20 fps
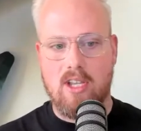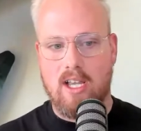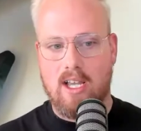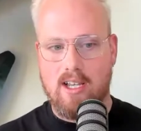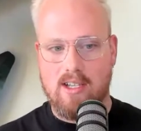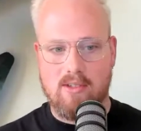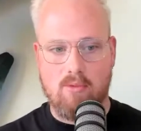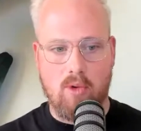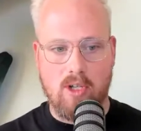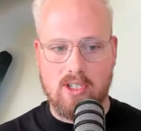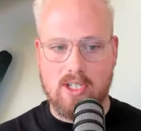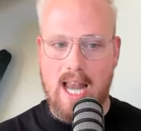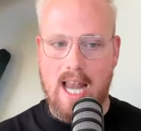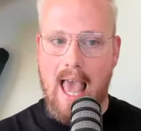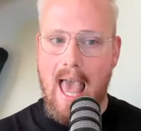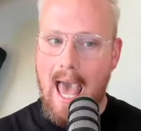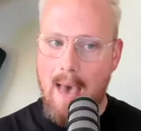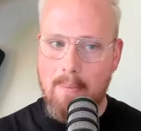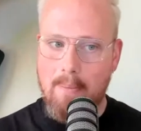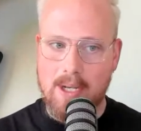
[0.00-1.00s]
Because what's going
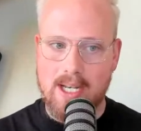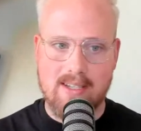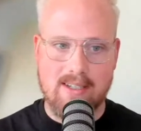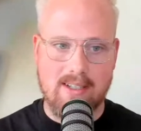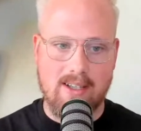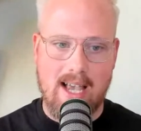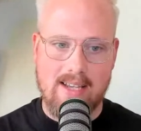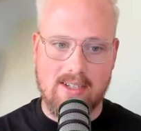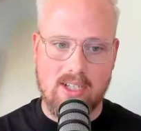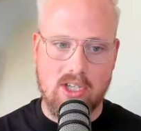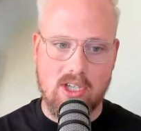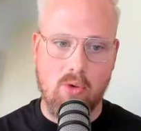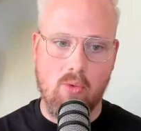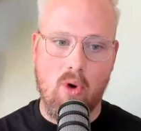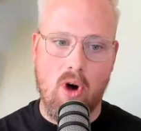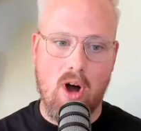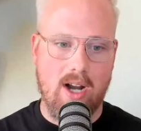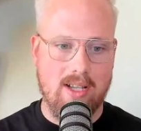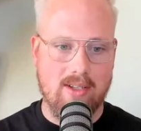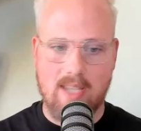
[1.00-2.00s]
to happen is the last thing you
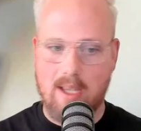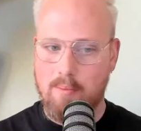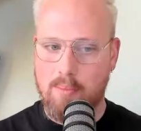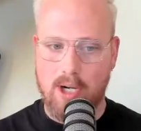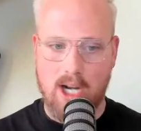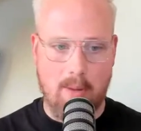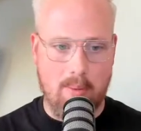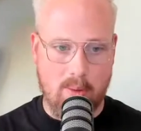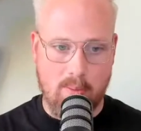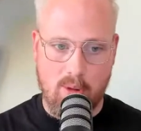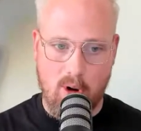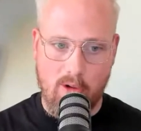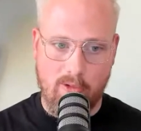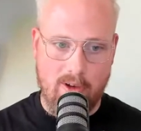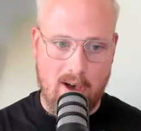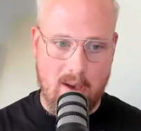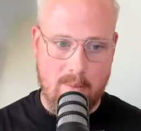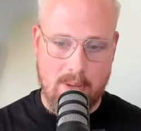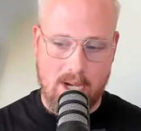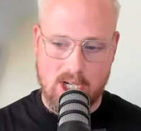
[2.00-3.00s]
want is like put up a
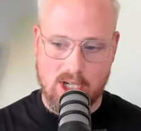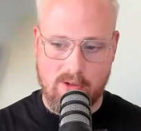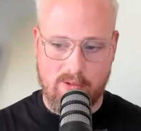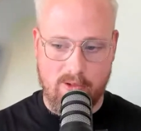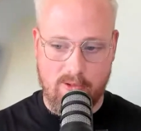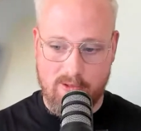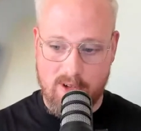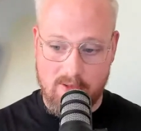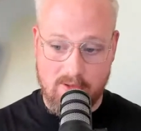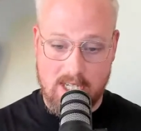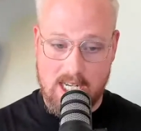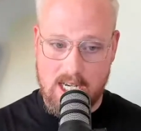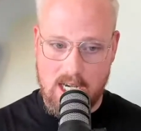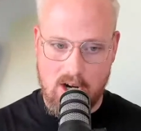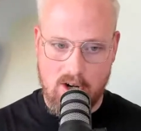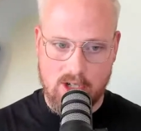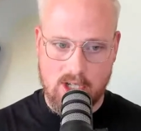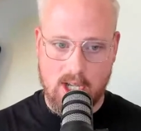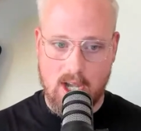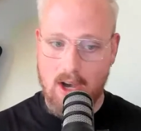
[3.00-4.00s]
profile picture from 15
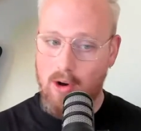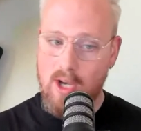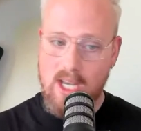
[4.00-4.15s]
years ago,